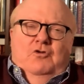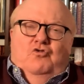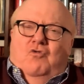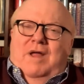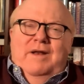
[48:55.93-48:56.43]

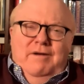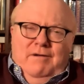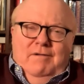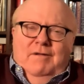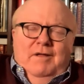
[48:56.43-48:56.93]

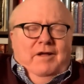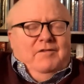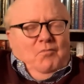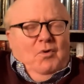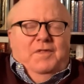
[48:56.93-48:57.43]
trend.
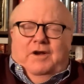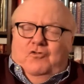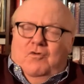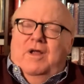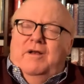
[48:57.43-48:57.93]
It's more than
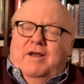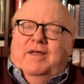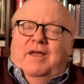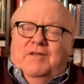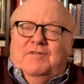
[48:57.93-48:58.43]
a trend,
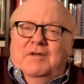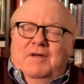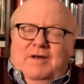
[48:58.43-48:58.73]
I guess.